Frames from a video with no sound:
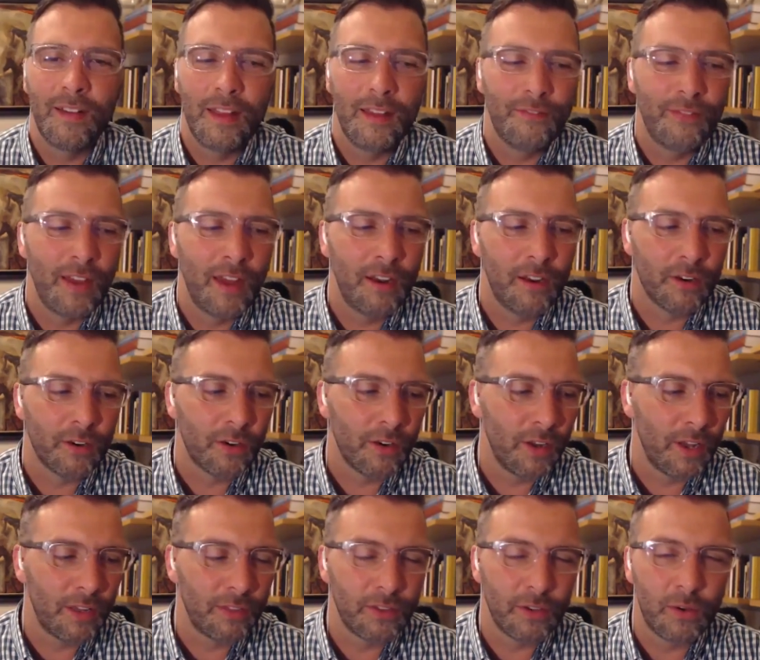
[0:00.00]
if at our,
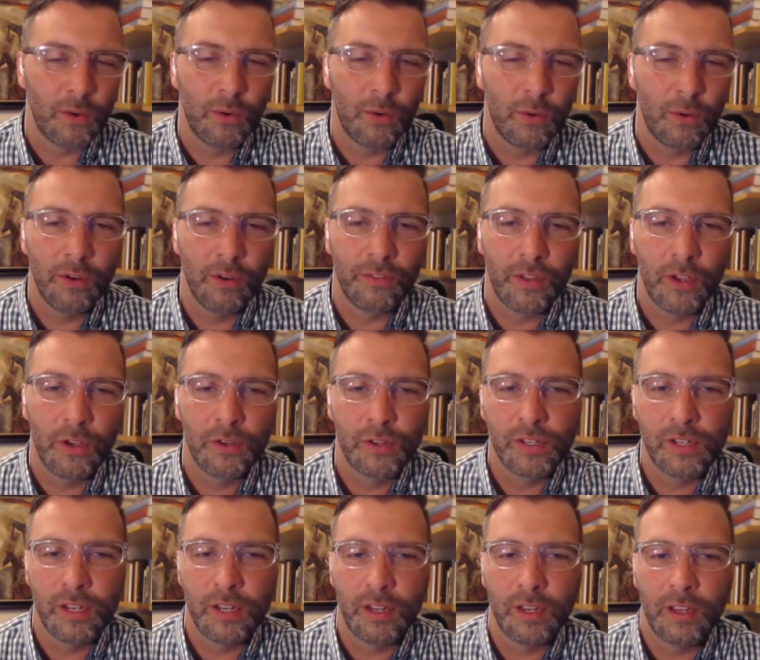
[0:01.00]
at the core of
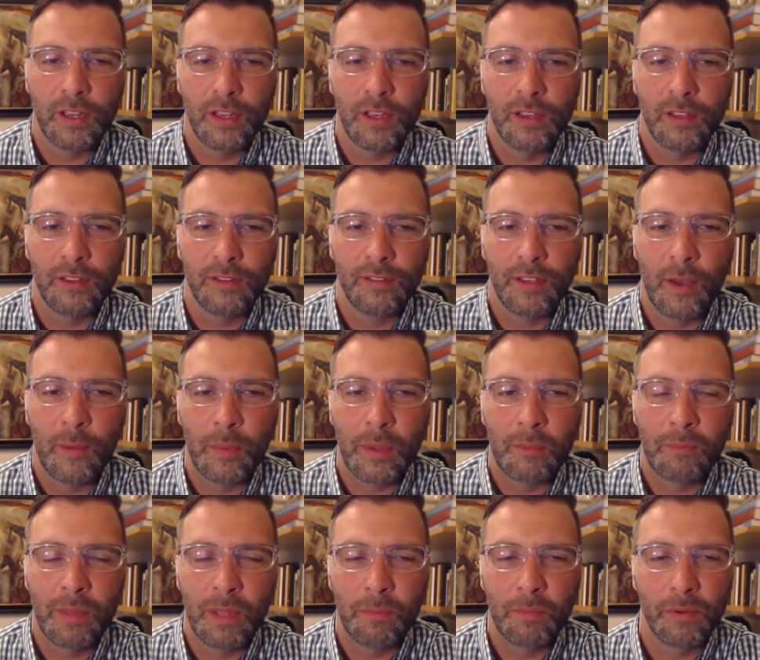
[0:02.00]
coaching is
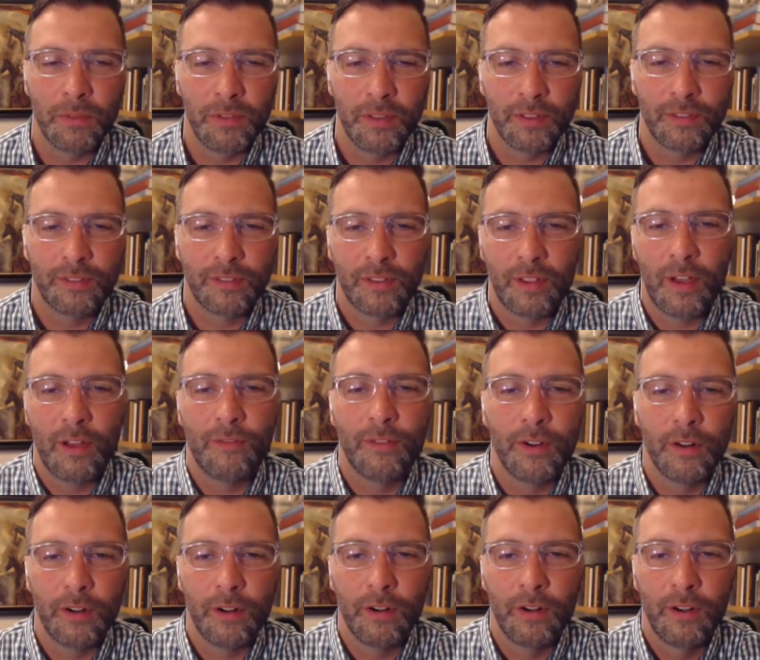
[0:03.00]
helping people
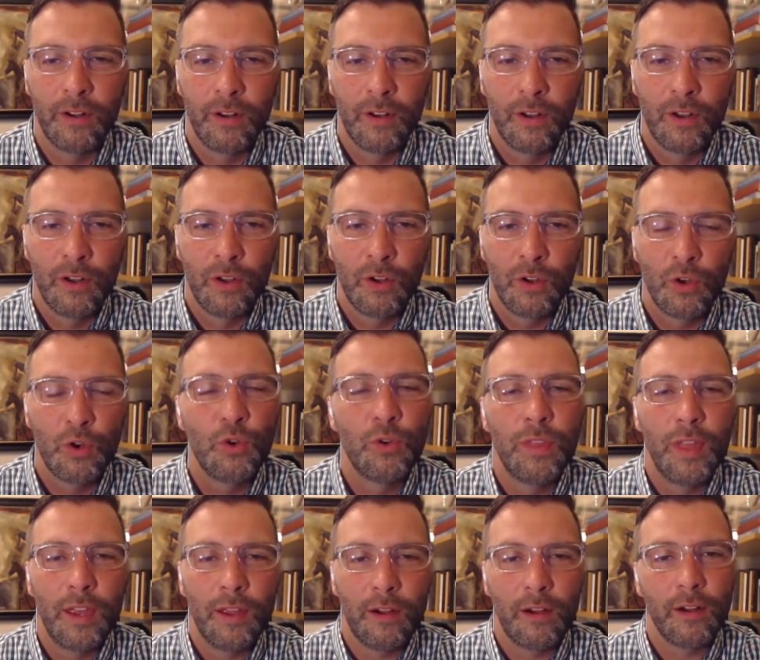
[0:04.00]
discover who
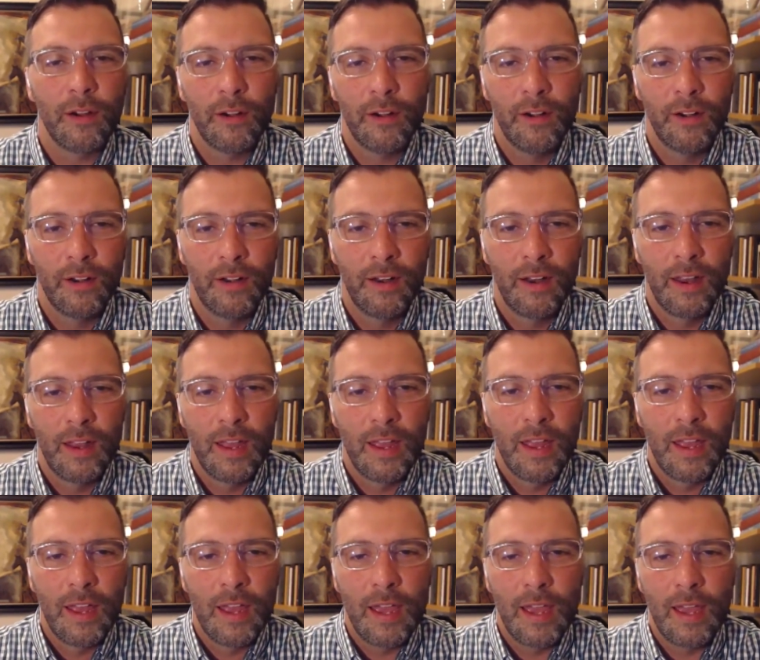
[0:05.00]
they are right.